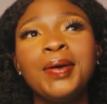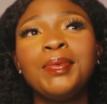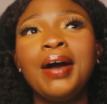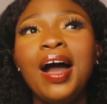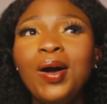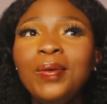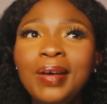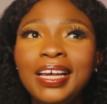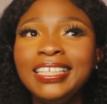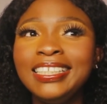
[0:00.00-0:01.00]
Well,
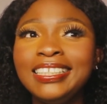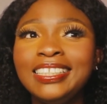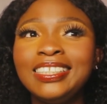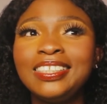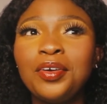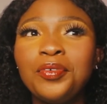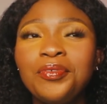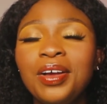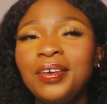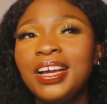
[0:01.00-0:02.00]
Alma is
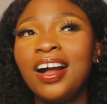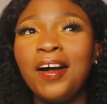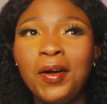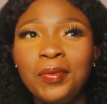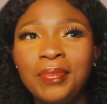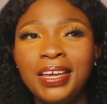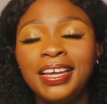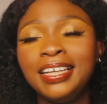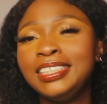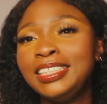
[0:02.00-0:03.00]
very
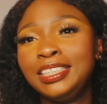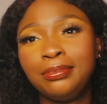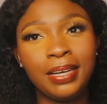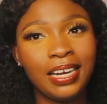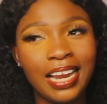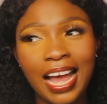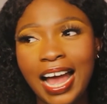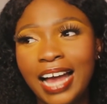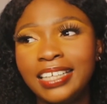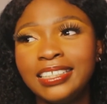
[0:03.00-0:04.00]
calming, she's
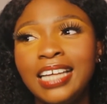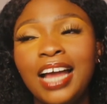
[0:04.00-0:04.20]
relaxed.